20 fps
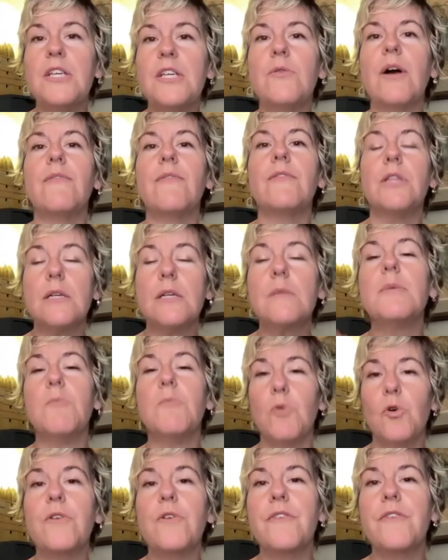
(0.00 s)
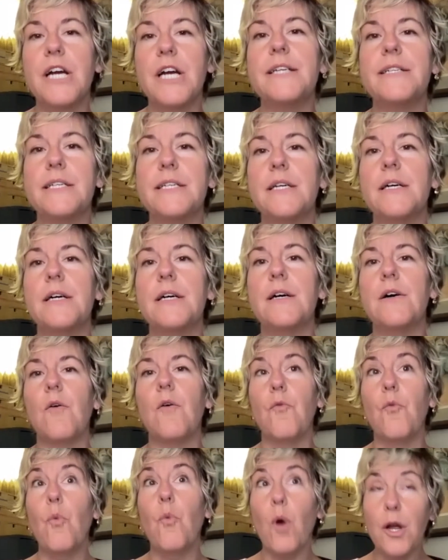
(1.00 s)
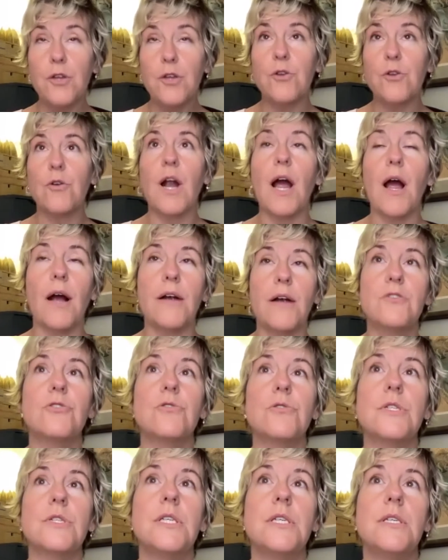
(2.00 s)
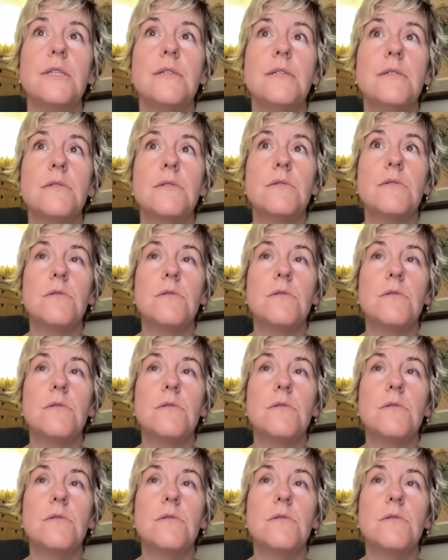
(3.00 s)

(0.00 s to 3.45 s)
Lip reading: you have a little bit more of an idea of what you're actually